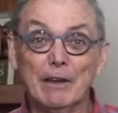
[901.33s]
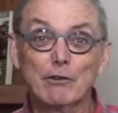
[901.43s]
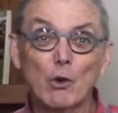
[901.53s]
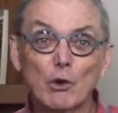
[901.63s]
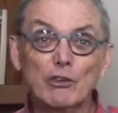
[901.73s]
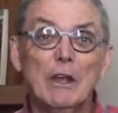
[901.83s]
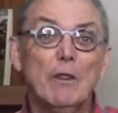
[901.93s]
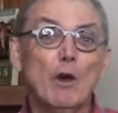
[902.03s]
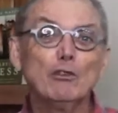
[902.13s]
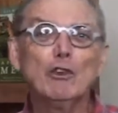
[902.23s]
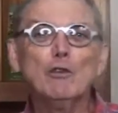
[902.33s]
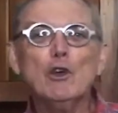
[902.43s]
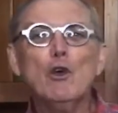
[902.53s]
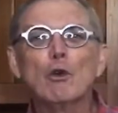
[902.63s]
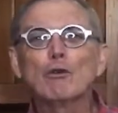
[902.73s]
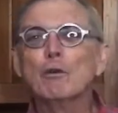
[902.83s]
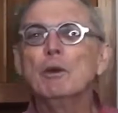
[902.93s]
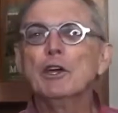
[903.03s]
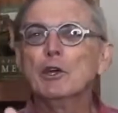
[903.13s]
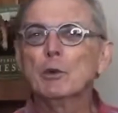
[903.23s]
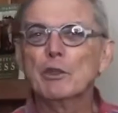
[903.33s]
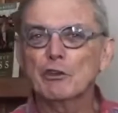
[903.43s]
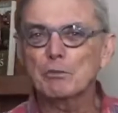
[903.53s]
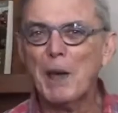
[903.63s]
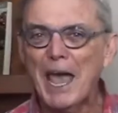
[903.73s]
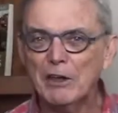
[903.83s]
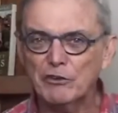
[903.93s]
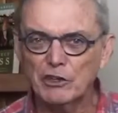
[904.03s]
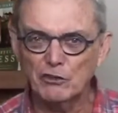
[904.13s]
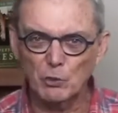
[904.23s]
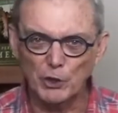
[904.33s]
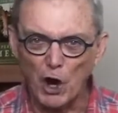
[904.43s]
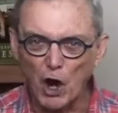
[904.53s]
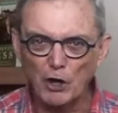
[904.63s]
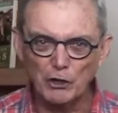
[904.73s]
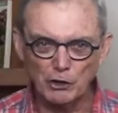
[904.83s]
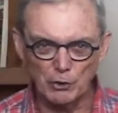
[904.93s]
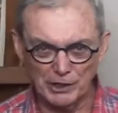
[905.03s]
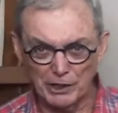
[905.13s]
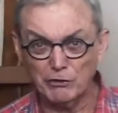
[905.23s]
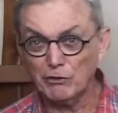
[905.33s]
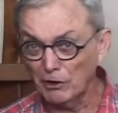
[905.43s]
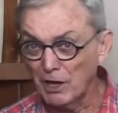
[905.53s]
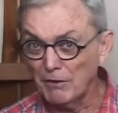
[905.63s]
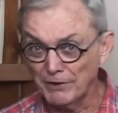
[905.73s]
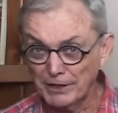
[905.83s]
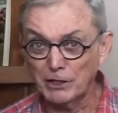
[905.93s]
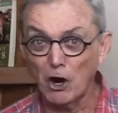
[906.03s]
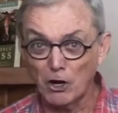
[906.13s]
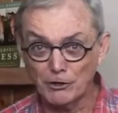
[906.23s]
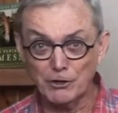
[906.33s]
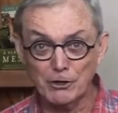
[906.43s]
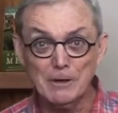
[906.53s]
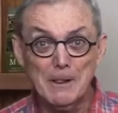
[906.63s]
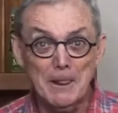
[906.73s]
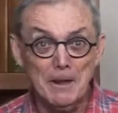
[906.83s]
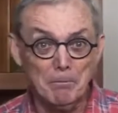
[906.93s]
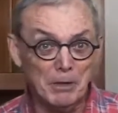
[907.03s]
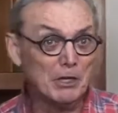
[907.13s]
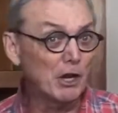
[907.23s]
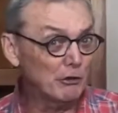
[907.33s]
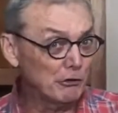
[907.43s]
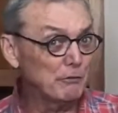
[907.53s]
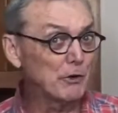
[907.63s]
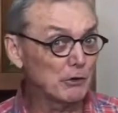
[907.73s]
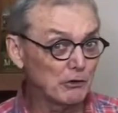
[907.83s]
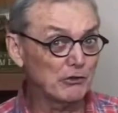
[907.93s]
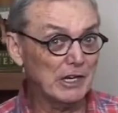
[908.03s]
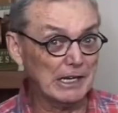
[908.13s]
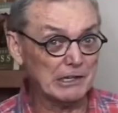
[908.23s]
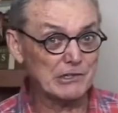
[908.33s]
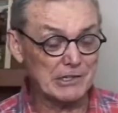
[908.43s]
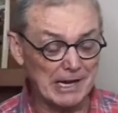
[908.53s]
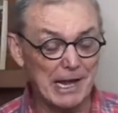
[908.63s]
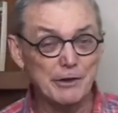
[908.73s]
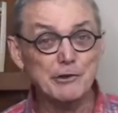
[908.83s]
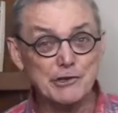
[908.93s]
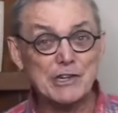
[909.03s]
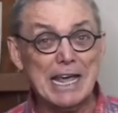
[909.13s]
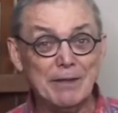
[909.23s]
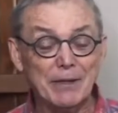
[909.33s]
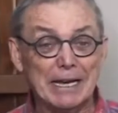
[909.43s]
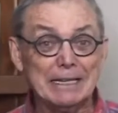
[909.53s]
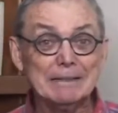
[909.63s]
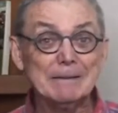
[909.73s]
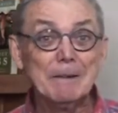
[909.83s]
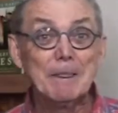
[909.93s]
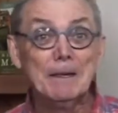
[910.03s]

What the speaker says: And of course, those of you who are familiar with this passage would argue against a loving gardener because of verse 6, and I understand that.